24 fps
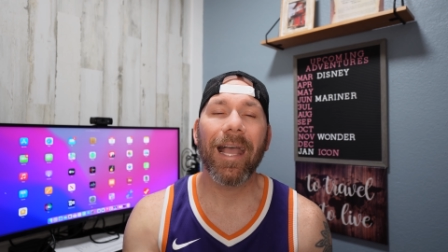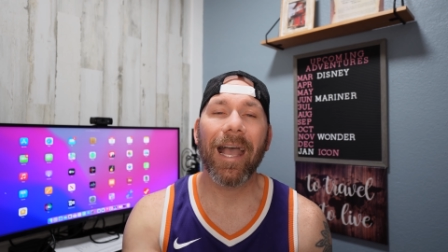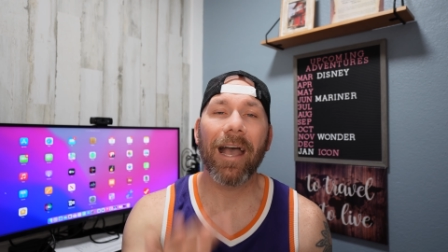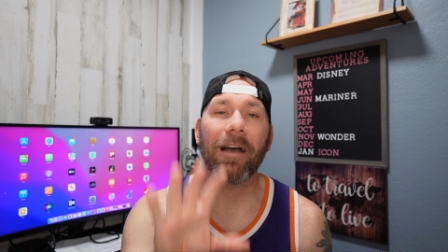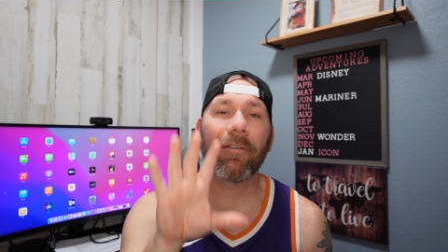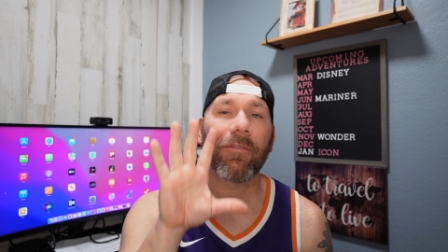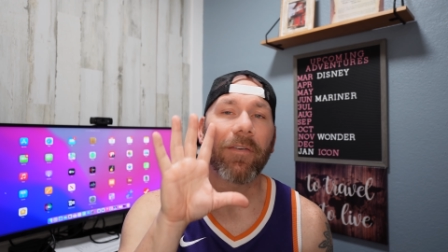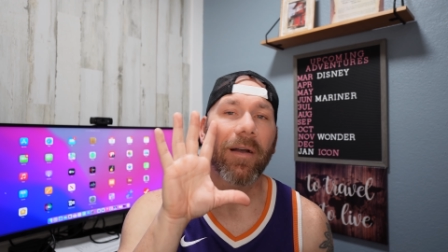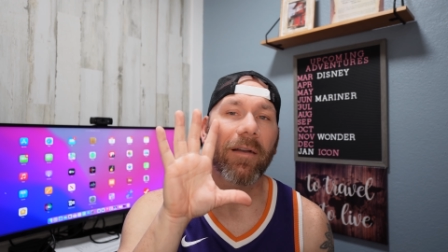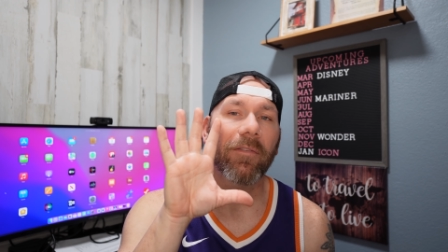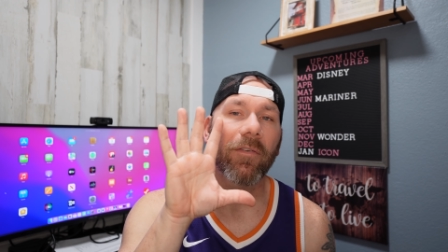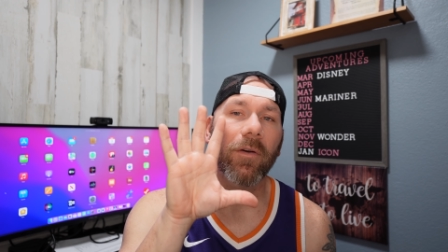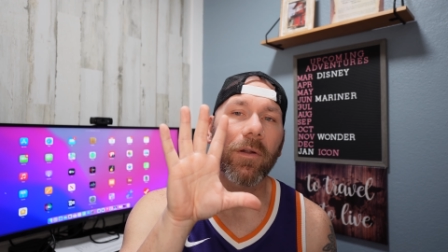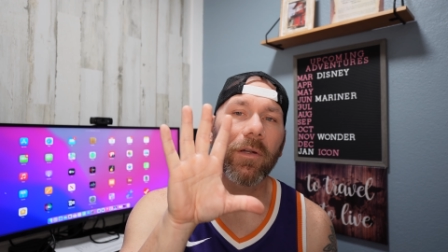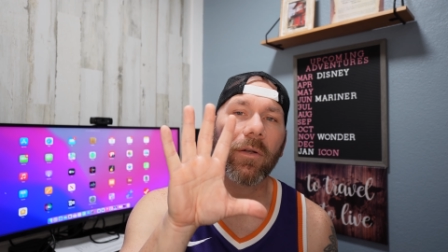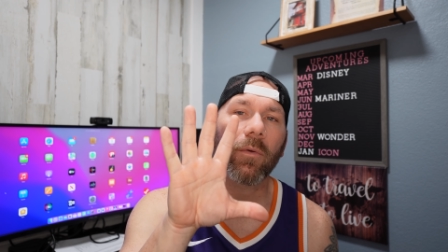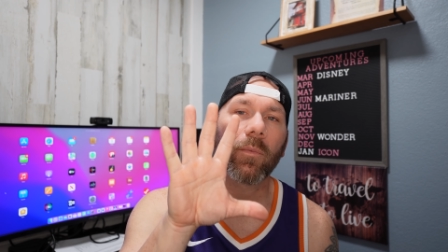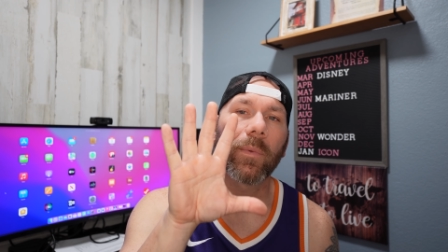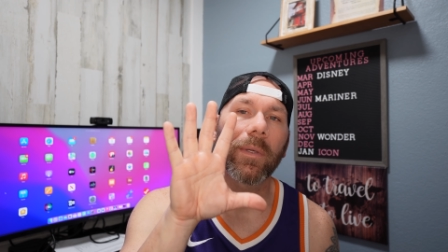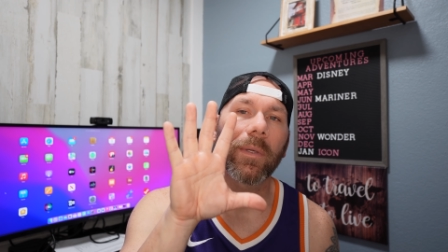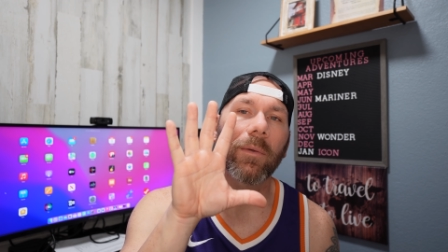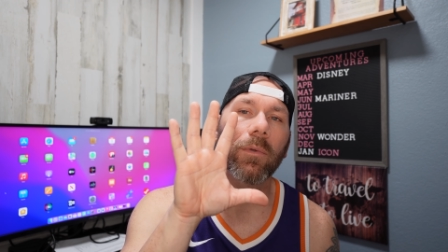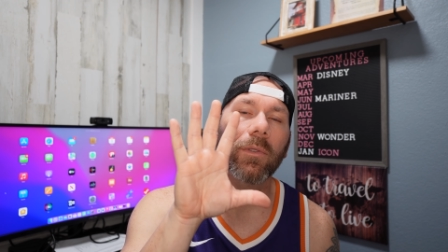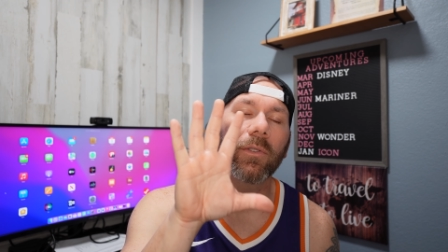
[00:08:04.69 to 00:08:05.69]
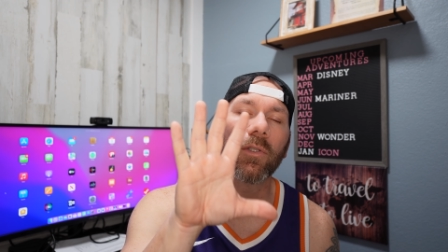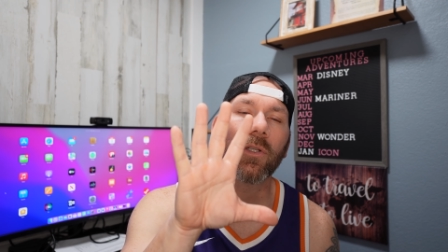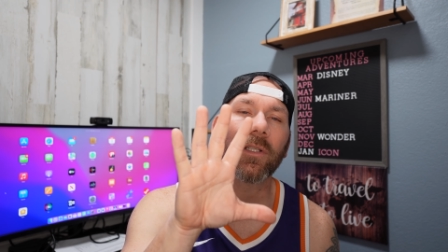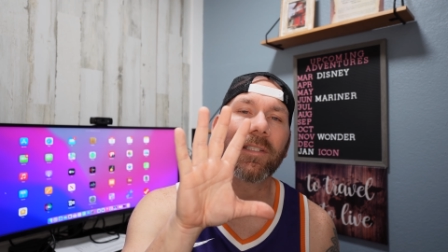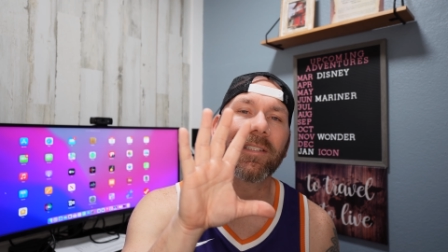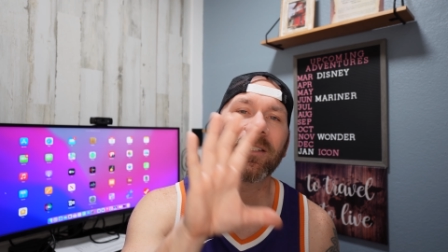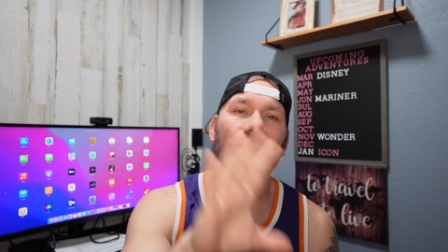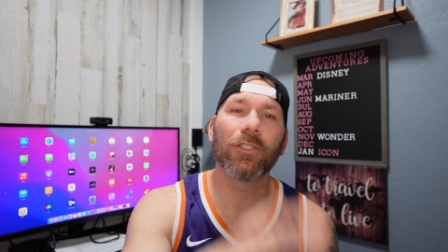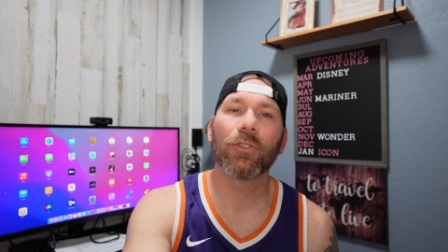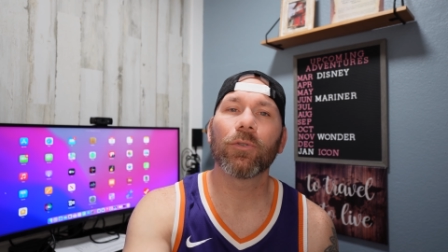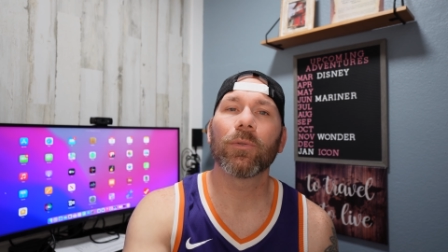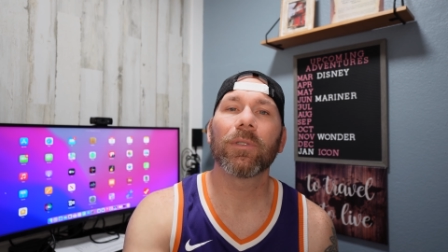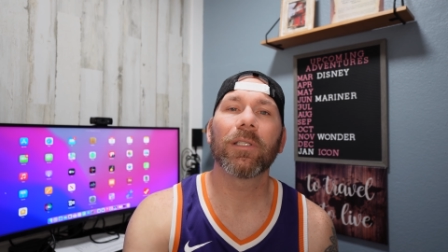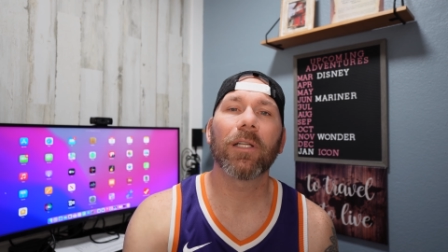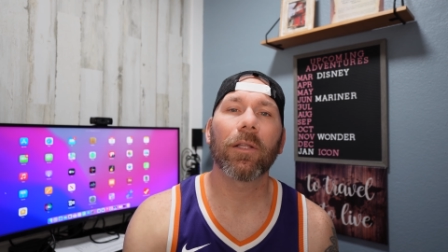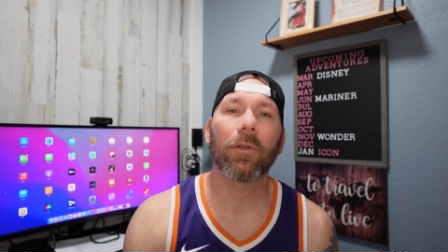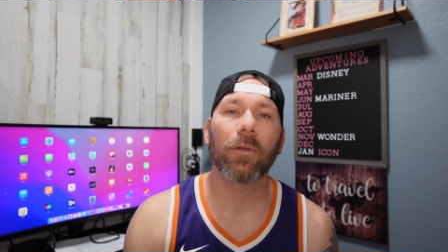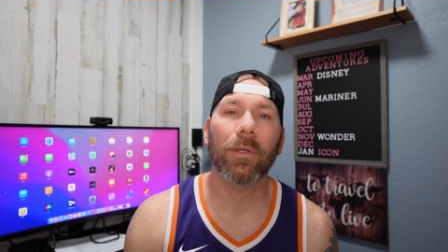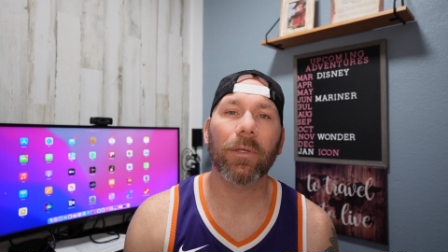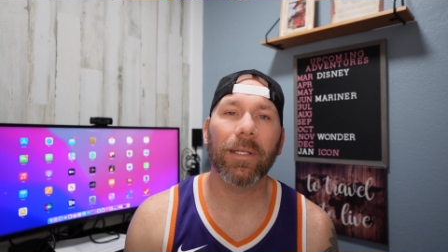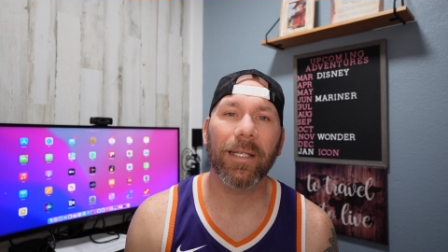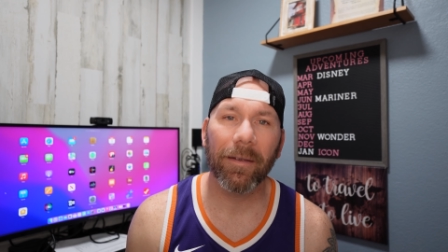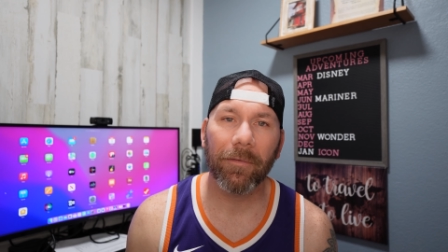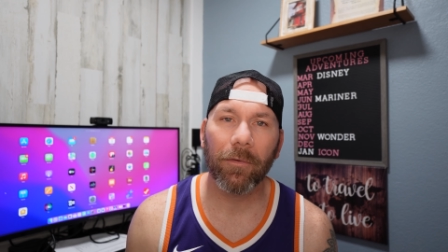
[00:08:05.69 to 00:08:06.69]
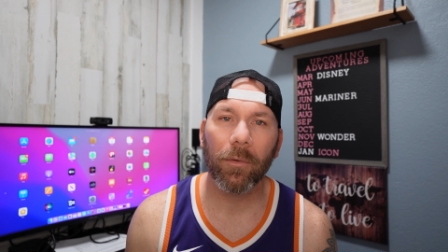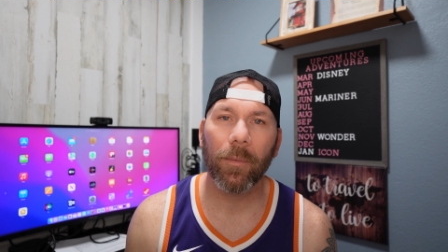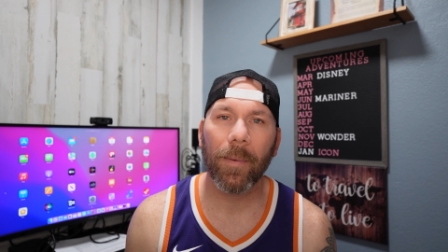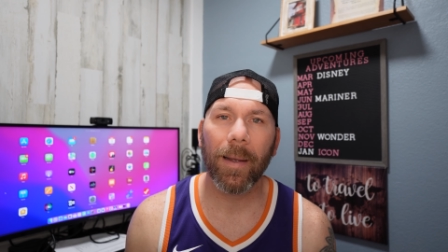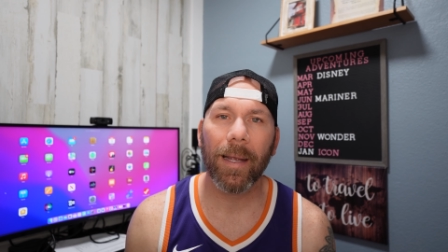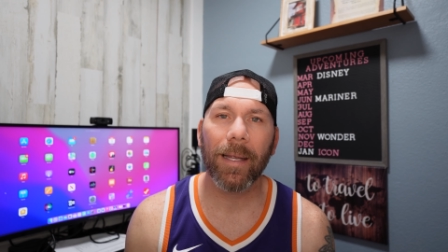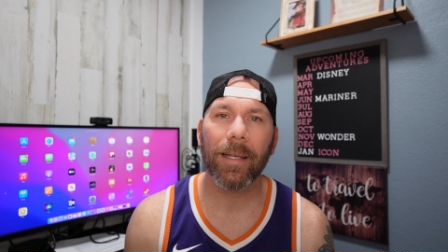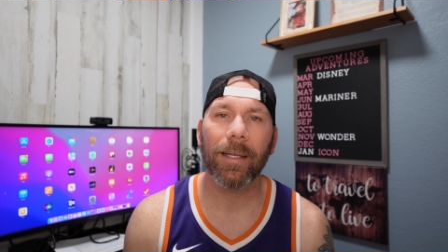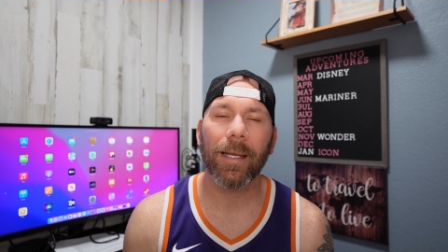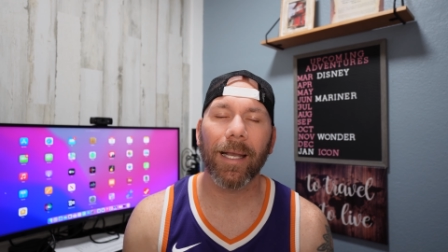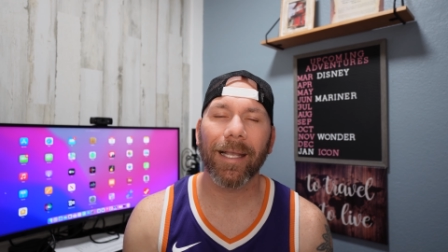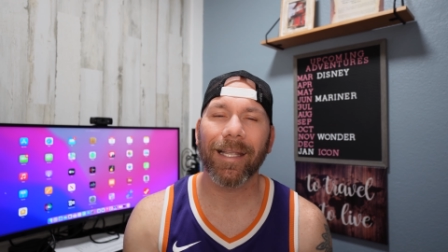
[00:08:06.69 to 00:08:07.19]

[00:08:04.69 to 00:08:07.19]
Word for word: At 500, we will look to do another giveaway.